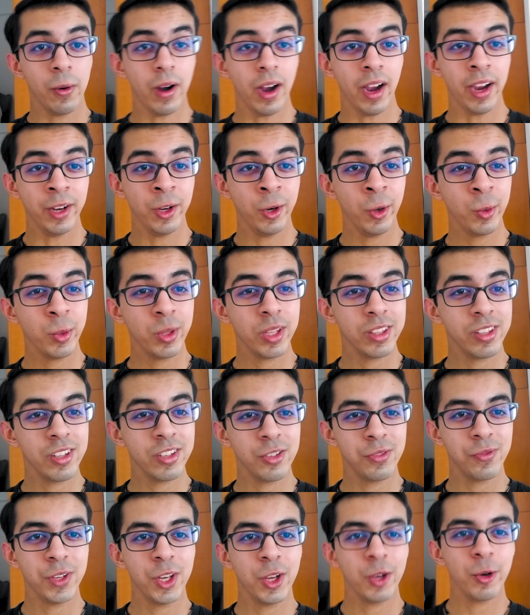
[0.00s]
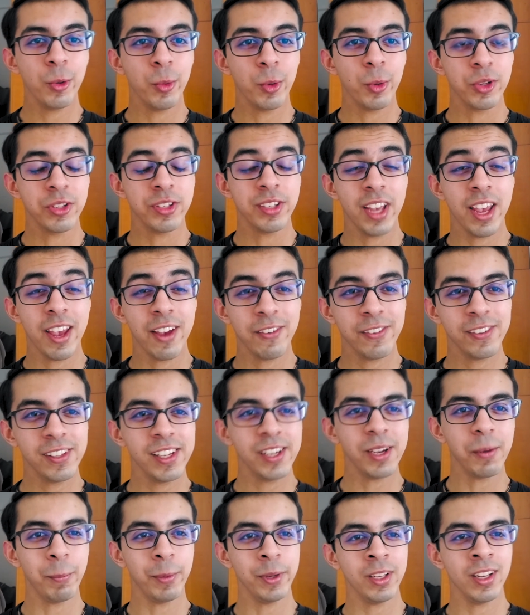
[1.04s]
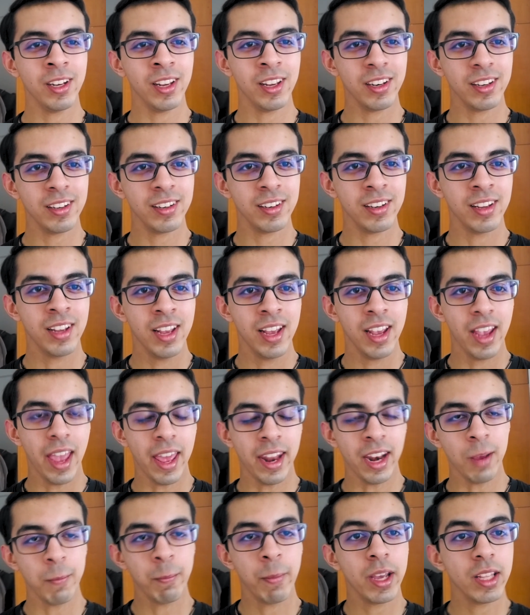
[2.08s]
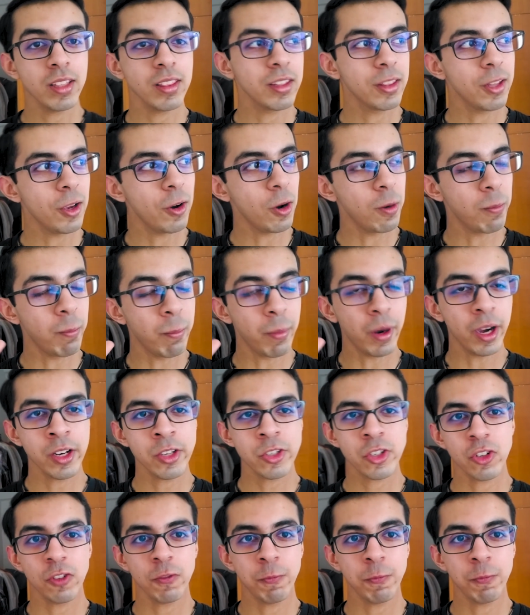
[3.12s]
I know that this video was heavily opinionated, and I bet that there are a bunch of